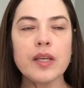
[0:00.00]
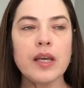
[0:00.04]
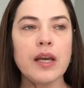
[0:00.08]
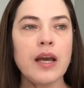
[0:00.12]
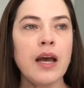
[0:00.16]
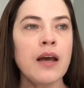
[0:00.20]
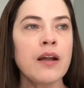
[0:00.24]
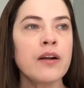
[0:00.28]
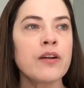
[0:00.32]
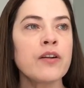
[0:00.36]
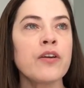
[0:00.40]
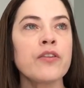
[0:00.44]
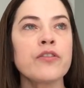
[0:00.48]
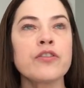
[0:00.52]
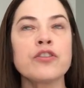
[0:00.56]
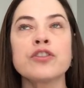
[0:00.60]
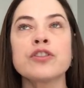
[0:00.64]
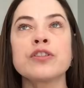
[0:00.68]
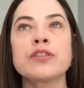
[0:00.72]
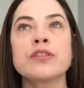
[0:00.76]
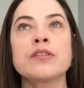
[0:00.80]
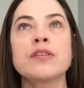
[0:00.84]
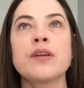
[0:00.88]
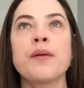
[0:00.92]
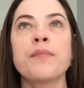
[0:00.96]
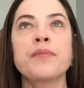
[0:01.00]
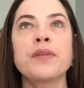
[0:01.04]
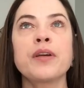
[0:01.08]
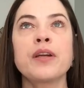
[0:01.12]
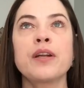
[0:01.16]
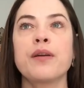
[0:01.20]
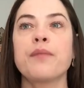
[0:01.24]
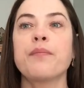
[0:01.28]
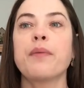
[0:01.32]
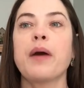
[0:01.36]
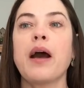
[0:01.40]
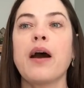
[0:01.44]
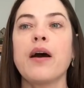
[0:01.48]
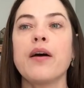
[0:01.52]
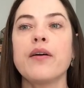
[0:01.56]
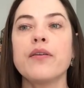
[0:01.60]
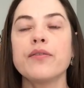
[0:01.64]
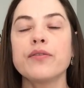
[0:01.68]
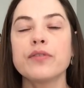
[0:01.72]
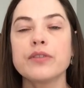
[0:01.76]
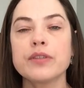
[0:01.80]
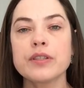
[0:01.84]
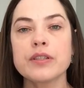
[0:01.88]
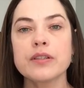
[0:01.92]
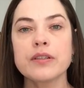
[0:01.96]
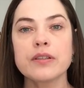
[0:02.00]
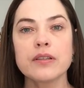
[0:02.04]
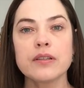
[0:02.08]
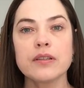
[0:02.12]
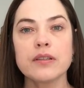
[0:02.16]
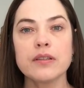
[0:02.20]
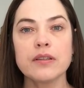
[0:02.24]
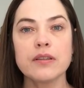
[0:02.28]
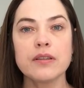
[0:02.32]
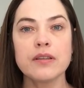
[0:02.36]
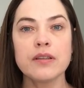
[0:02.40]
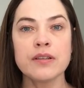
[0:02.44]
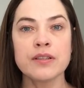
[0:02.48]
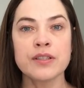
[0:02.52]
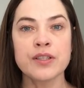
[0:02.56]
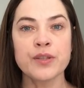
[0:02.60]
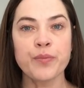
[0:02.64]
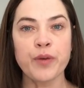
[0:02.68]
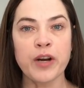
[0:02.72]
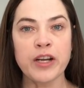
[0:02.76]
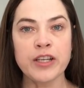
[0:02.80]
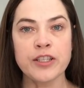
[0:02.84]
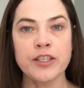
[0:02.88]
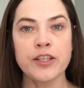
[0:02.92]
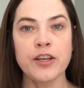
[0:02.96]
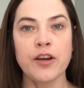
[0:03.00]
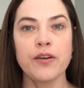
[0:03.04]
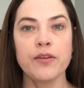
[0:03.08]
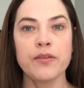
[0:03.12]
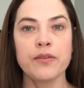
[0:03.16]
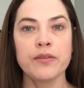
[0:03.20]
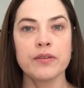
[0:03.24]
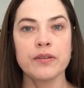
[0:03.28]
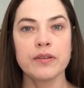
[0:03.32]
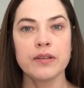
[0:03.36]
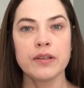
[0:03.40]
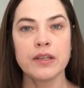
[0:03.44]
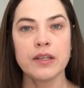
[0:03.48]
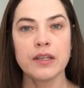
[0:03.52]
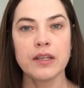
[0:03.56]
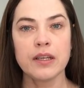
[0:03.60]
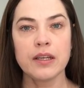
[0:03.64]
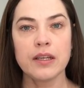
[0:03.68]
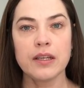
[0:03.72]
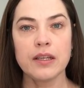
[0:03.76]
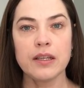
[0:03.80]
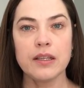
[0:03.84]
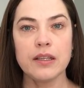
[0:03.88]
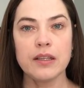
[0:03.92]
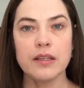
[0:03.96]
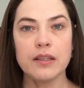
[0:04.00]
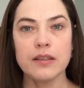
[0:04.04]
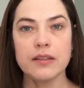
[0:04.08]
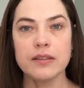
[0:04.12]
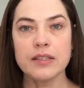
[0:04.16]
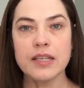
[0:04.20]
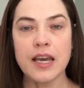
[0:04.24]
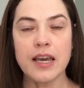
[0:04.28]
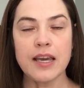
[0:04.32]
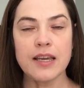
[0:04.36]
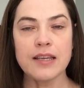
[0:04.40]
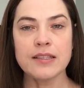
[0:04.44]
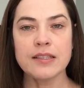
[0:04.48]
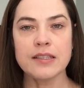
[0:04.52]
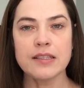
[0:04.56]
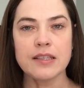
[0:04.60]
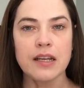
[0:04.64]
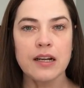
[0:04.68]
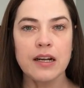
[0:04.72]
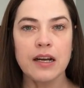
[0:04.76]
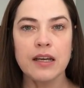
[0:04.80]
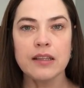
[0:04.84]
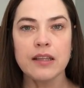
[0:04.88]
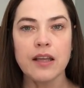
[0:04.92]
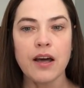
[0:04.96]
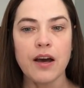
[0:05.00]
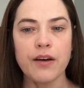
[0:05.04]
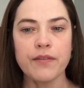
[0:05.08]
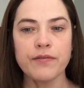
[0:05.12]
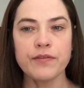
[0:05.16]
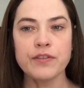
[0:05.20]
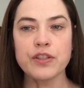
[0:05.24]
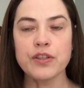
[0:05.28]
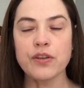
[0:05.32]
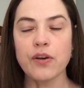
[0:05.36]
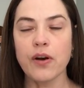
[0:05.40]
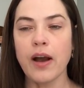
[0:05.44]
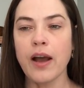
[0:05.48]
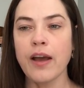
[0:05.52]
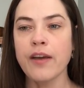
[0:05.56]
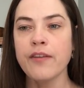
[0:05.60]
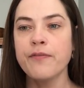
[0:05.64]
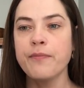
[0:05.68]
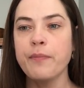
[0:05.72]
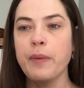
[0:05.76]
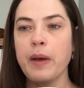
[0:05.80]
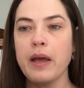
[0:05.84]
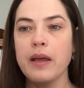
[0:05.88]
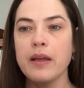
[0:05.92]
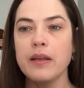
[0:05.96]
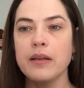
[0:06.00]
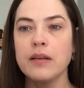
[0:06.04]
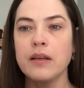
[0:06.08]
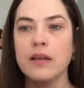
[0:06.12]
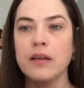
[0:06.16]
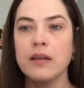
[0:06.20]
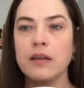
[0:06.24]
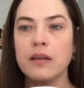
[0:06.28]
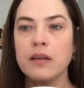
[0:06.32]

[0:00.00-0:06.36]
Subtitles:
don't know, there's just something about the espresso taste that I love. So I've been